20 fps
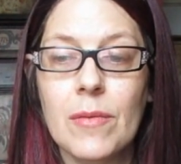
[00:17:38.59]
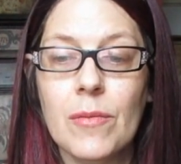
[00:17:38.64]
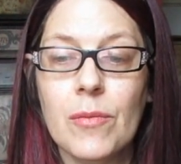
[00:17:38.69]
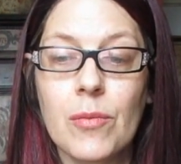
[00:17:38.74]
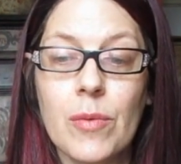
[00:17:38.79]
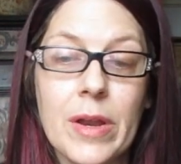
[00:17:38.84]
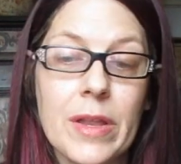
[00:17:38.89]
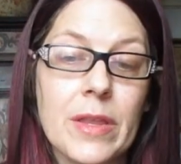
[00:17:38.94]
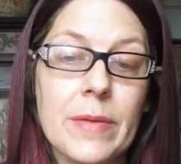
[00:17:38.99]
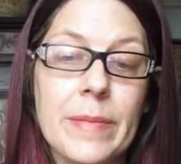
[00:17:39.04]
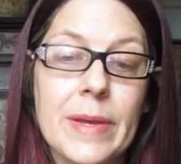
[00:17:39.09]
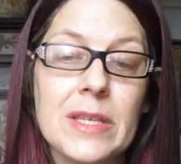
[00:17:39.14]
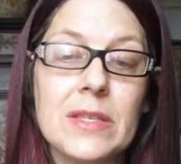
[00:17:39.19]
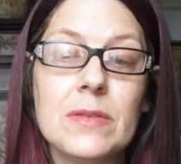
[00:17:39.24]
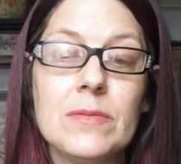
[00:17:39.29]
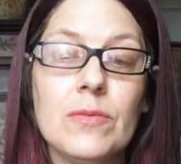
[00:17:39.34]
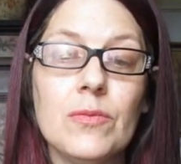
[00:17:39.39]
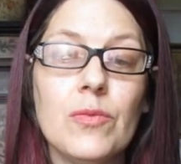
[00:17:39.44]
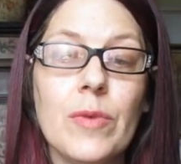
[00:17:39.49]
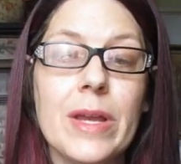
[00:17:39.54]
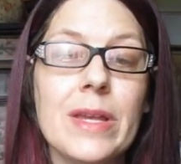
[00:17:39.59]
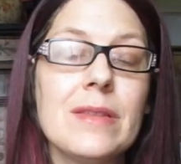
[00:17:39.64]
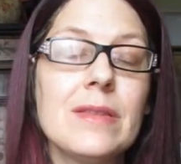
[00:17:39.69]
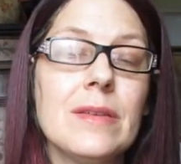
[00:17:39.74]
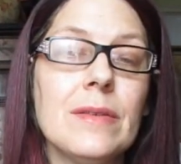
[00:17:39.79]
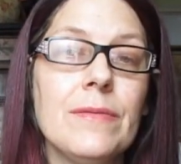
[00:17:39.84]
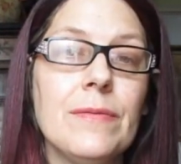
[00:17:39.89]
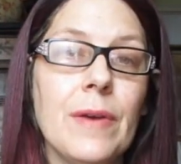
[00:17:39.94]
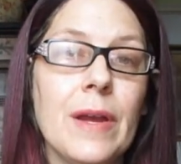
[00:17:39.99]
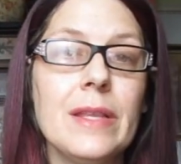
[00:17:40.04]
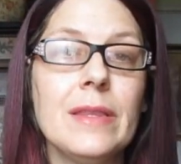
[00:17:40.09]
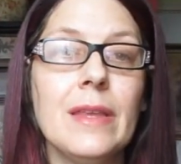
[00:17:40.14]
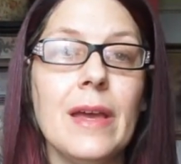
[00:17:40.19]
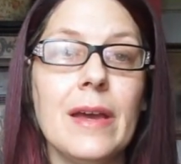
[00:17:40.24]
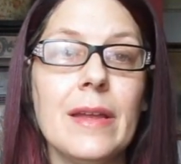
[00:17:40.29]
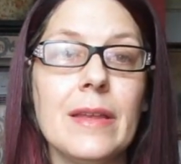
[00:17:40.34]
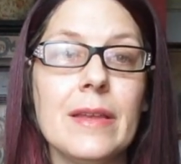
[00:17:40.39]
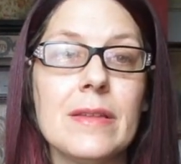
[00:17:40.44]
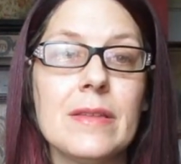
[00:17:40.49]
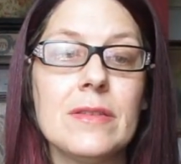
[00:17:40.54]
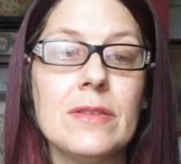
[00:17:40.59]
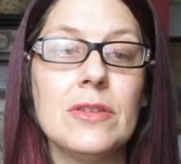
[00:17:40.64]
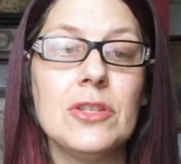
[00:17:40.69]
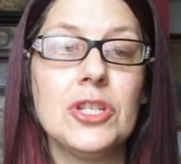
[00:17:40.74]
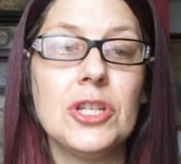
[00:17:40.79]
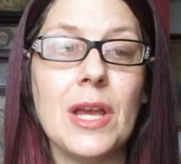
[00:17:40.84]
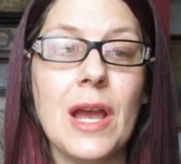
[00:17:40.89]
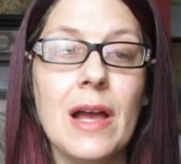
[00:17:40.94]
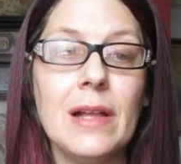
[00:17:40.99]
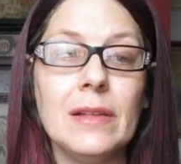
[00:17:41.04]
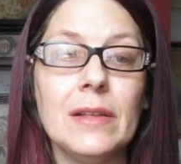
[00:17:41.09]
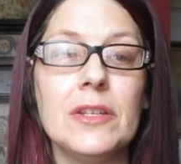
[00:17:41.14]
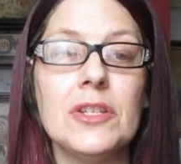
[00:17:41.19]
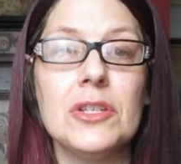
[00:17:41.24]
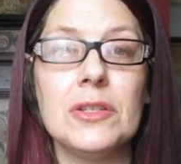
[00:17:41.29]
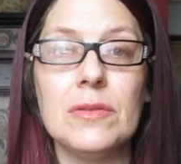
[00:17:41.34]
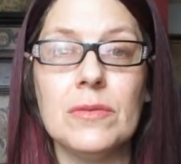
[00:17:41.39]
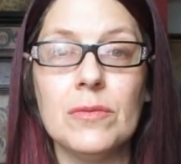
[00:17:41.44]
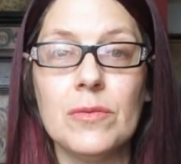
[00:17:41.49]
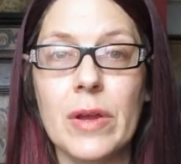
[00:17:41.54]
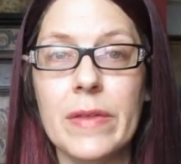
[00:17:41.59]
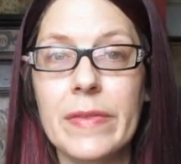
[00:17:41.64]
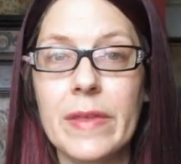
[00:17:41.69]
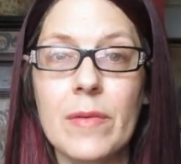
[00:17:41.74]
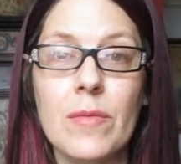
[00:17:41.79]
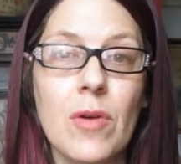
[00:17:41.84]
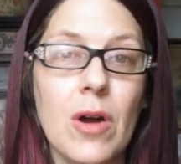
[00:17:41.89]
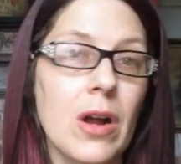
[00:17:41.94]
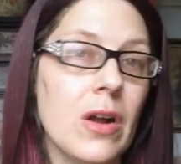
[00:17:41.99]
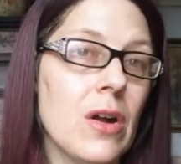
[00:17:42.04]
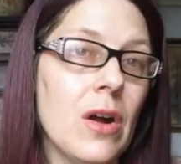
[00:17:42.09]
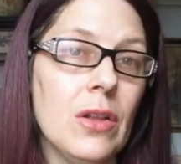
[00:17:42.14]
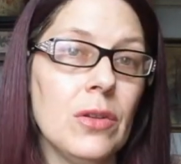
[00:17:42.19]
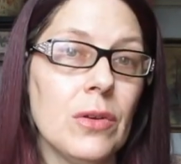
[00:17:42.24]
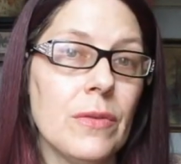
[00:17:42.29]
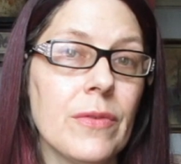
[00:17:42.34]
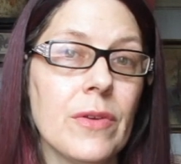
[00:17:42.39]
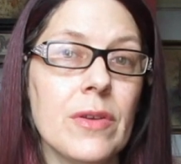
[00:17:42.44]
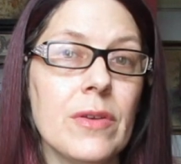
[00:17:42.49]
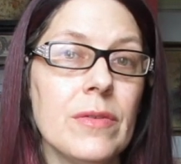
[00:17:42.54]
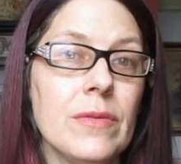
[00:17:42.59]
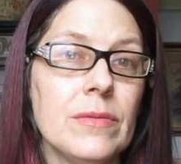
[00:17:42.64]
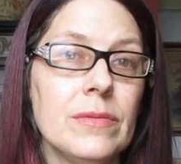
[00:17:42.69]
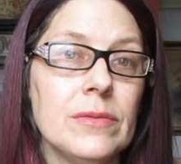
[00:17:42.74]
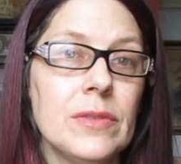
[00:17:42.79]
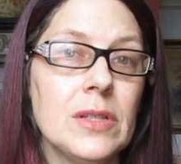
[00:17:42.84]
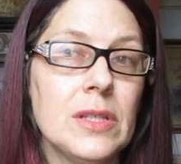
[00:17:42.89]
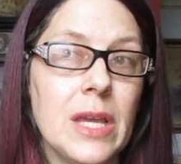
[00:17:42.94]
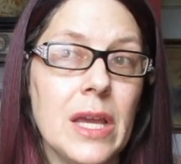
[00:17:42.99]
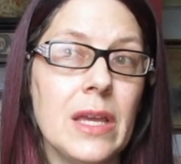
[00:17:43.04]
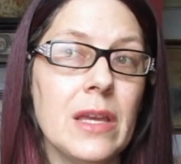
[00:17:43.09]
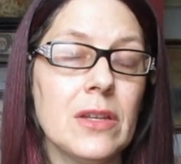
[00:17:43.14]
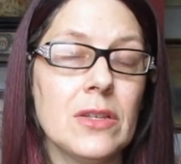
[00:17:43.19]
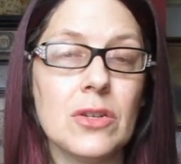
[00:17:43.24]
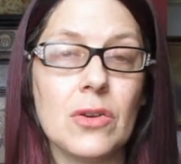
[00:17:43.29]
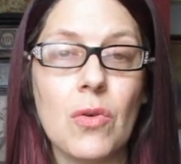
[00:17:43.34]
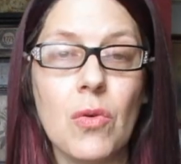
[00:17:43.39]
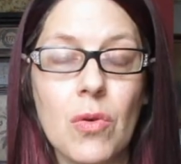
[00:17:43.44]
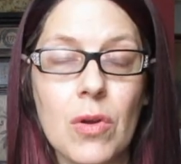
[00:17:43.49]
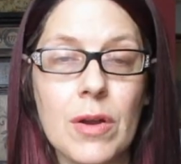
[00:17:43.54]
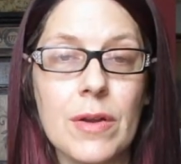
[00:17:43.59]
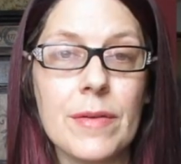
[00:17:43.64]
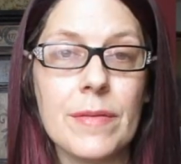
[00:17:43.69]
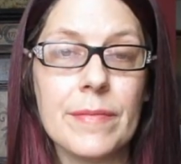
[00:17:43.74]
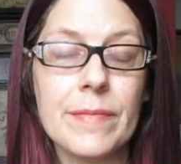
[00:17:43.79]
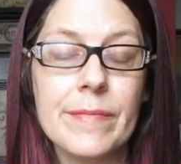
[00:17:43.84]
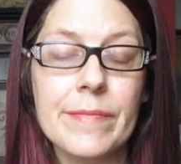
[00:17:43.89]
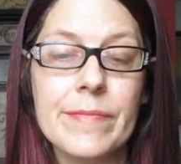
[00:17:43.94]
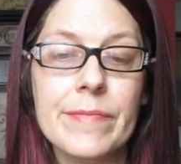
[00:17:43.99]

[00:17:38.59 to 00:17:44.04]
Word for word: one of the best ways to fight that is to challenge when they walk all over you, to take it to court.